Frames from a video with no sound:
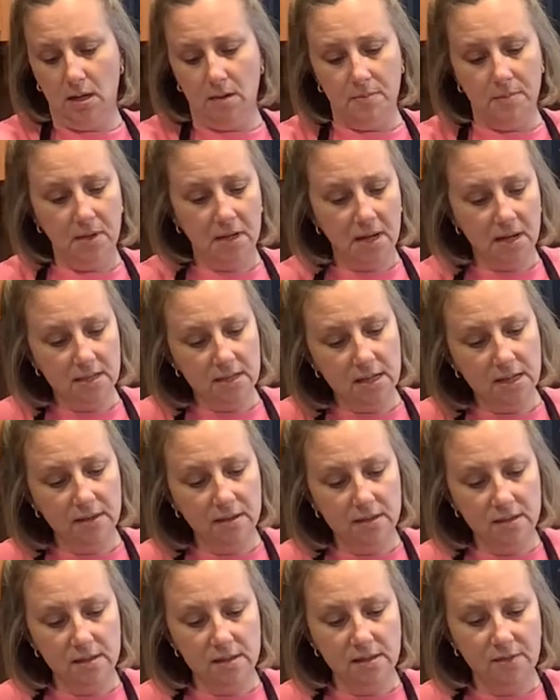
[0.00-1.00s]
Like I said,
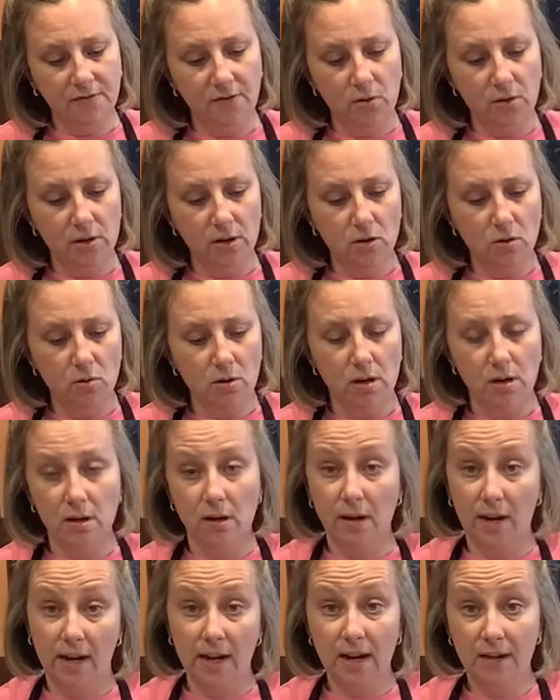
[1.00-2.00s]
this is 4
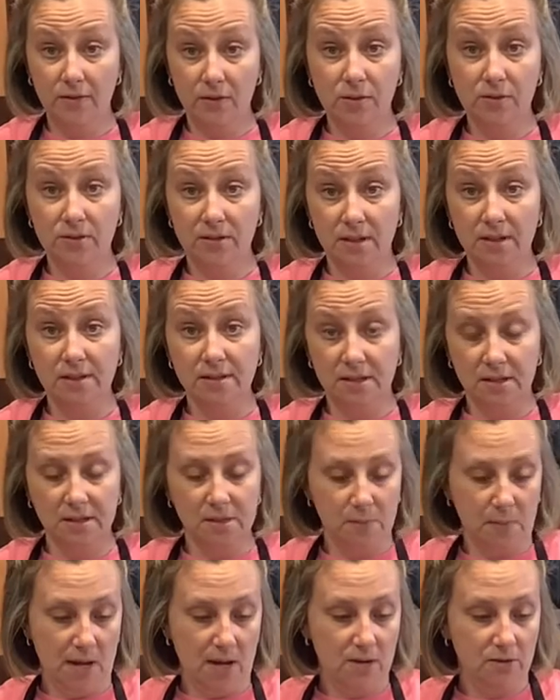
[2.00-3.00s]
1/4, and I've used a
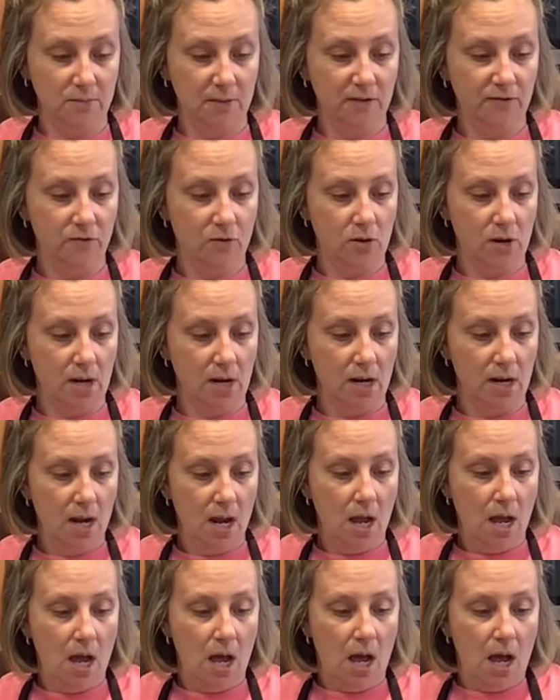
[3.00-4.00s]
6-pound before.
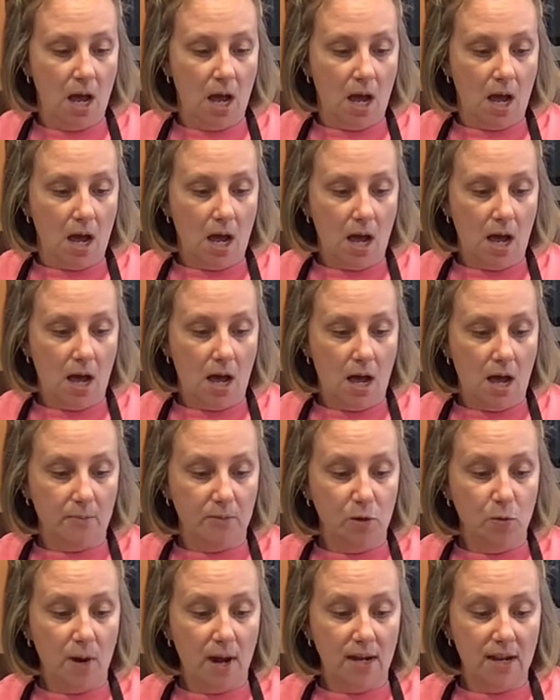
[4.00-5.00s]

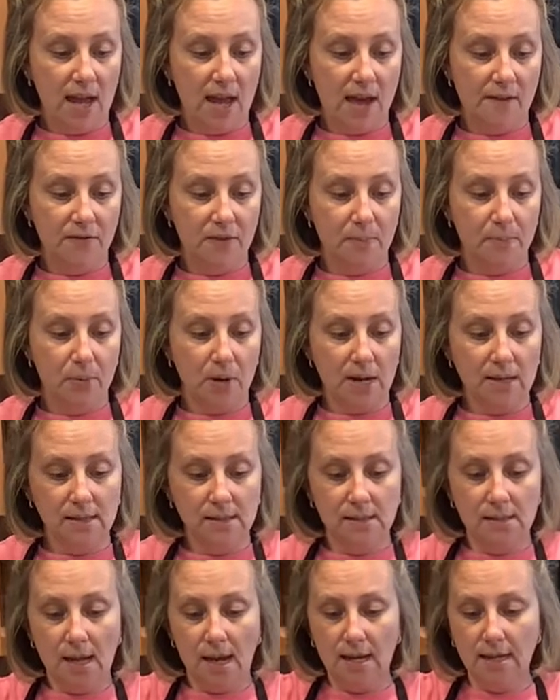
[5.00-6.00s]
You want to have the
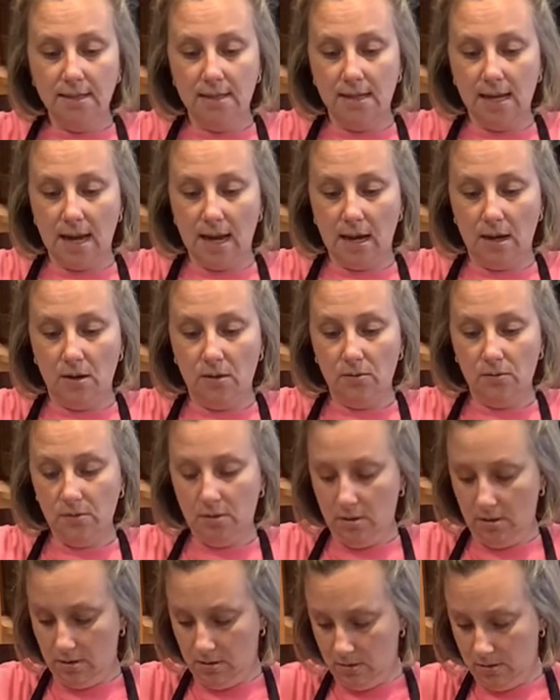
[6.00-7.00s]
breast side
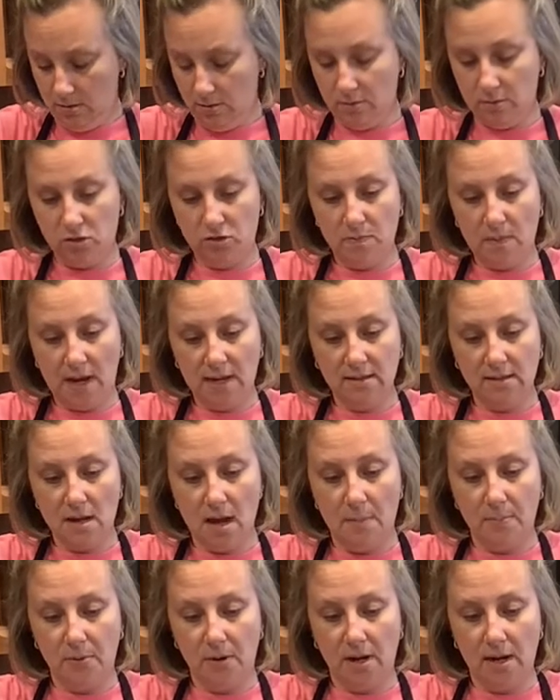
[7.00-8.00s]
down, which mine's
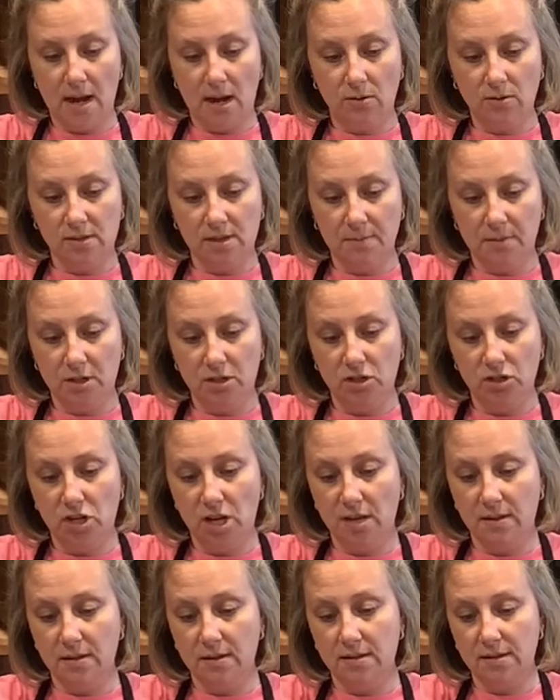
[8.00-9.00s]
up right now, so I'm going to
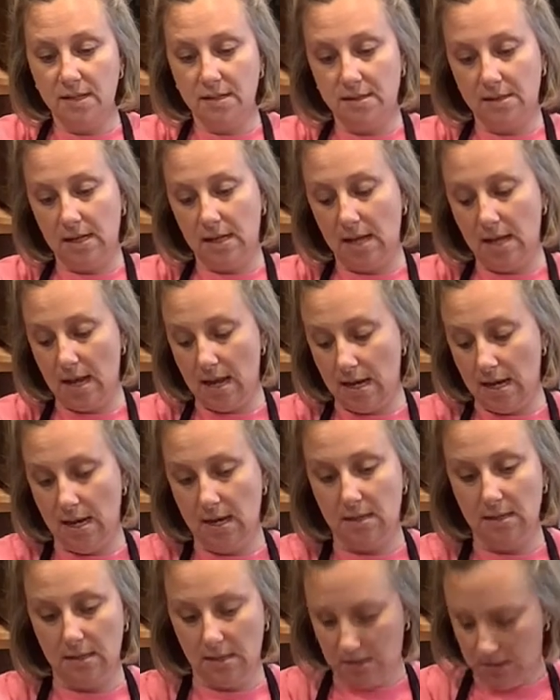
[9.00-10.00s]
shake the seasoning on
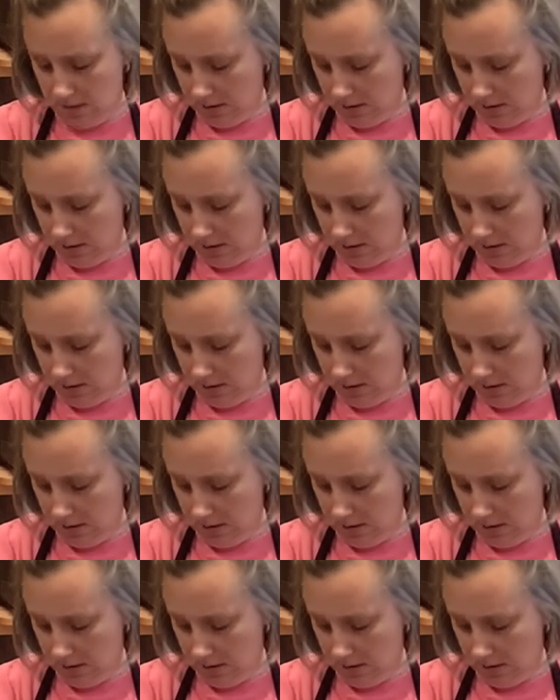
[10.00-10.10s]
it.